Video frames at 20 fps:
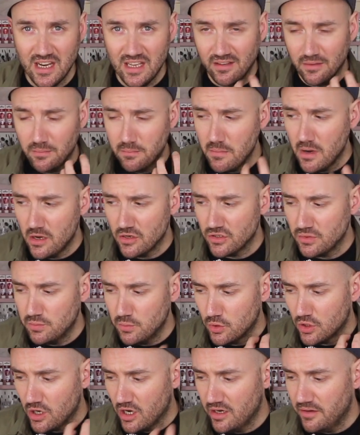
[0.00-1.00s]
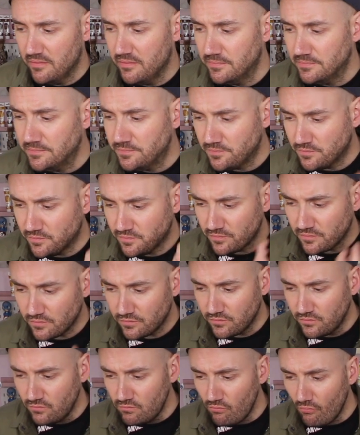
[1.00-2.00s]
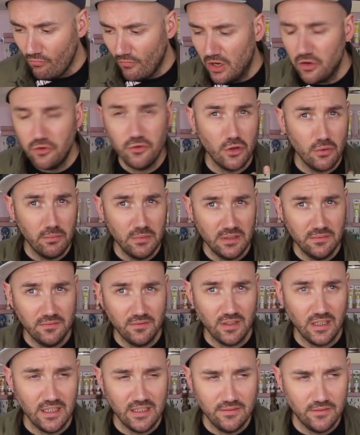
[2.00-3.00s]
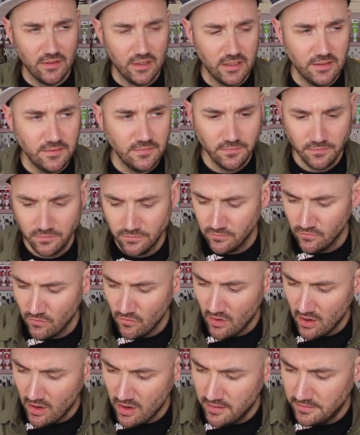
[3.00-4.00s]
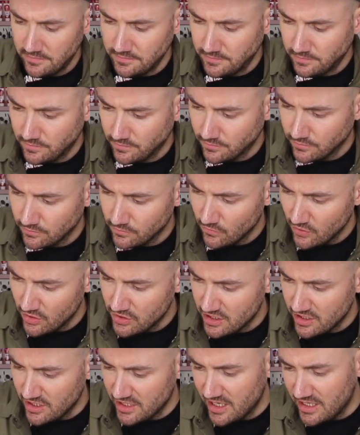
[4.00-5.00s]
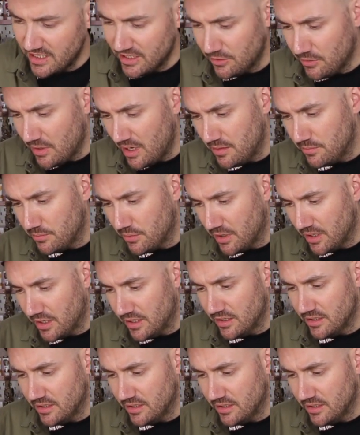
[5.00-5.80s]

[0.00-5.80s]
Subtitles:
has a much more kind of dominant flavour. Should I get any cranberry?